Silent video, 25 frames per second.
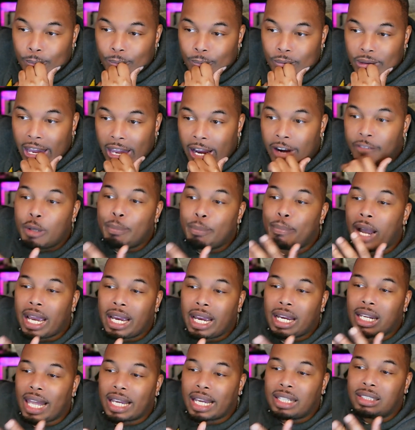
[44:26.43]
Everybody
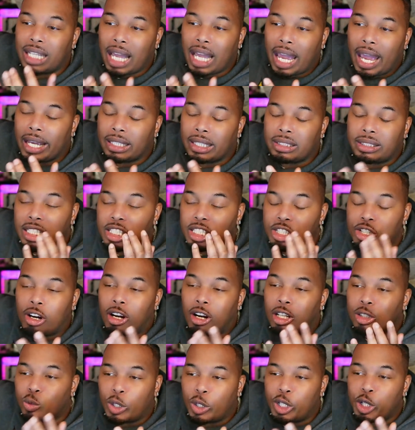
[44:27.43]
likes to ask, say,
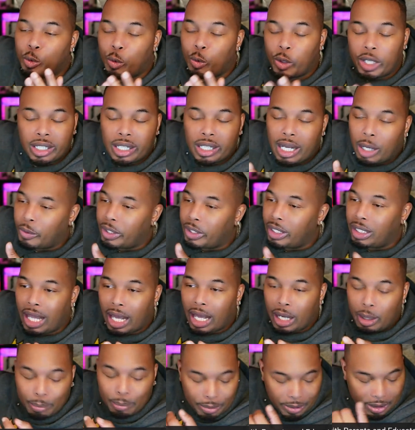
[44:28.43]
Charles, what do you read? And I read a lot
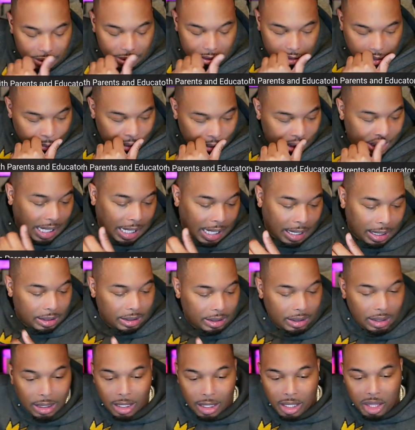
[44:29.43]
of books. I read a lot of
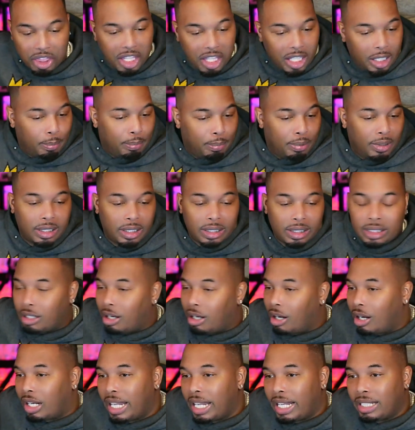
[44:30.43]
thick books and
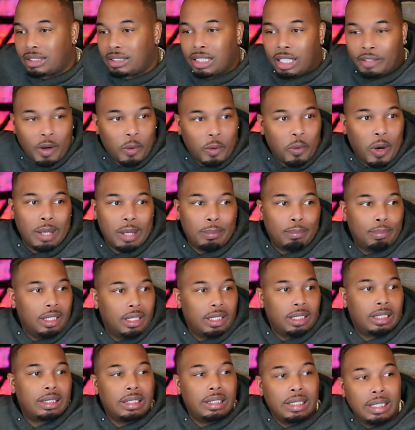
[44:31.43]
all that stuff. I write
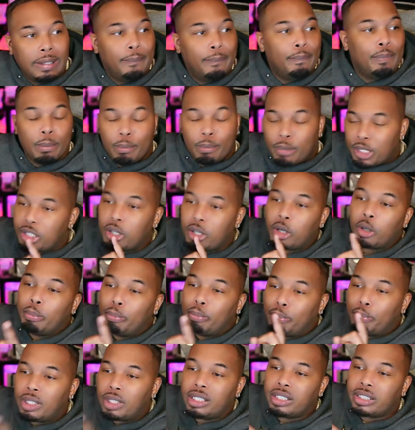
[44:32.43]
books. But you know the
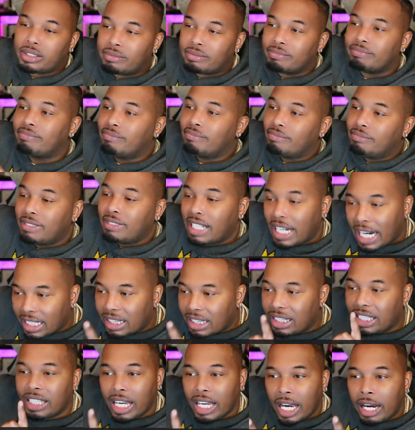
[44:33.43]
book that I
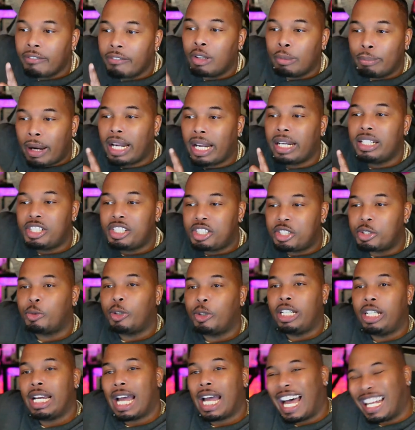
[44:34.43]
think everybody should
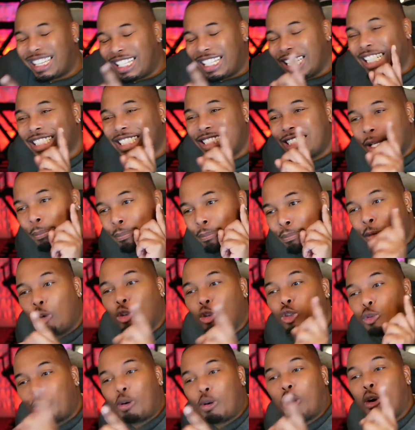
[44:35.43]
read? I think it's the
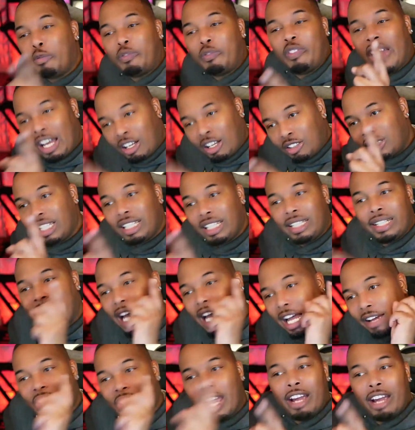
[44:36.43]
most profound thing that
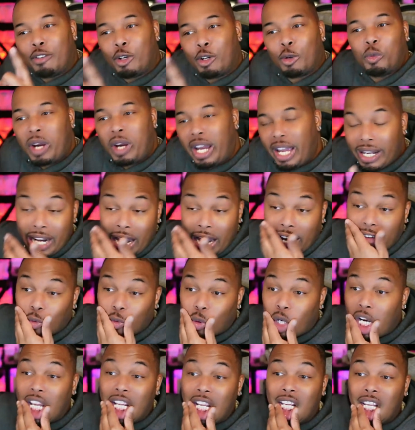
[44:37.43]
I've ever read, and I've
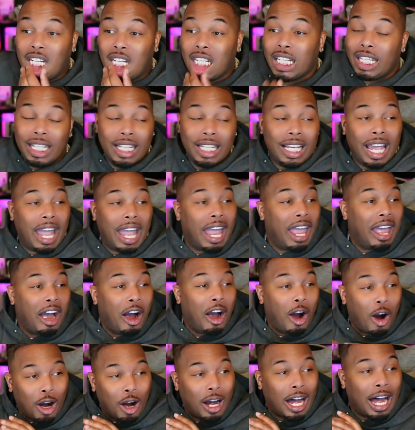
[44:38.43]
read
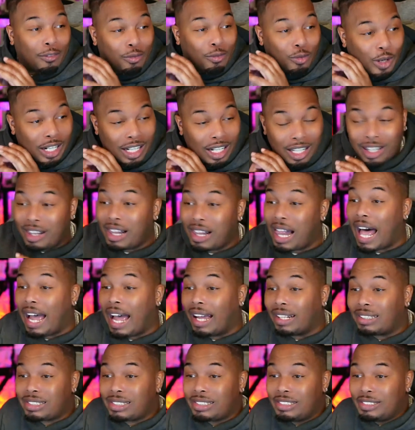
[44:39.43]
a lot.